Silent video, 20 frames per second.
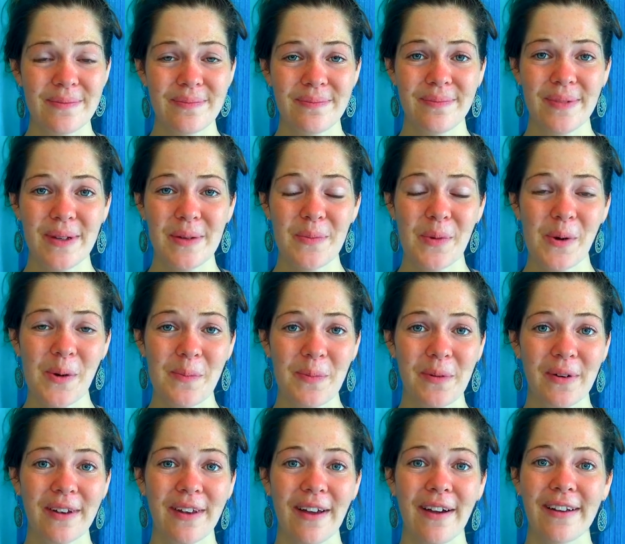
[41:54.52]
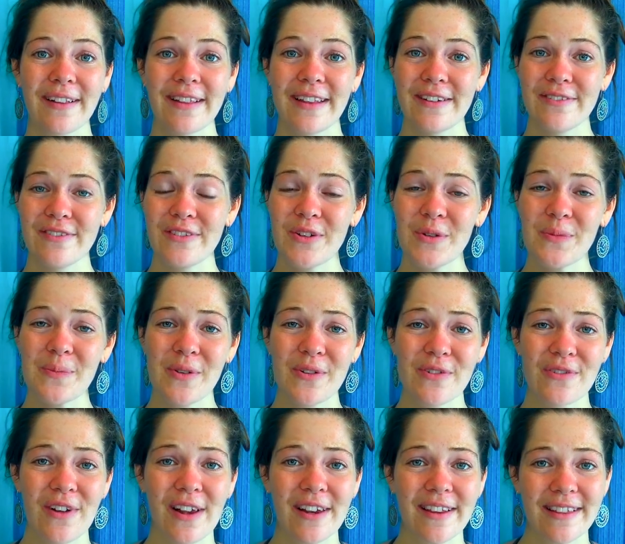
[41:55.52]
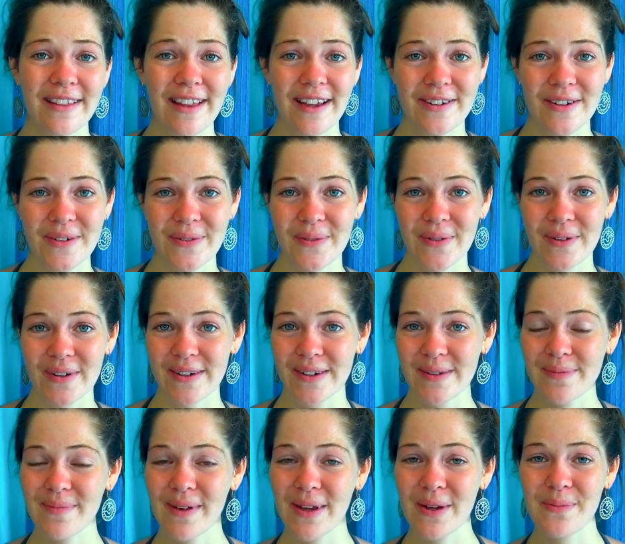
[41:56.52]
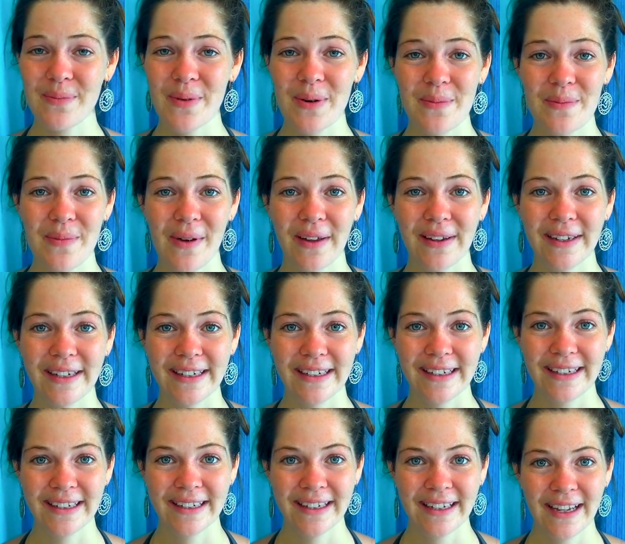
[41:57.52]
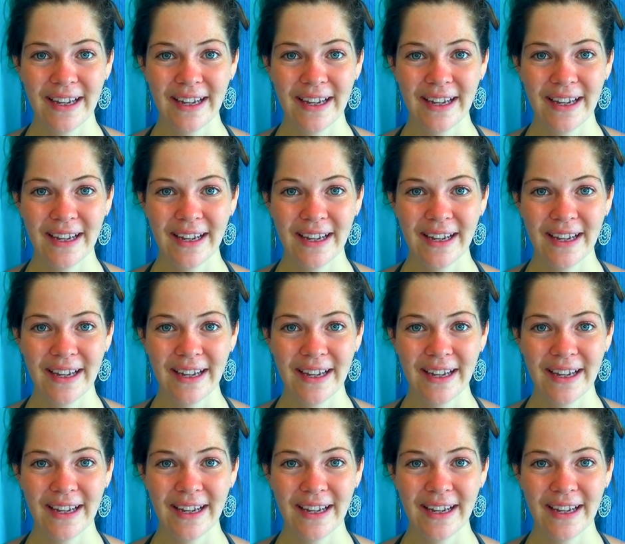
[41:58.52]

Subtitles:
be more productive, do more voluntary work, make more money.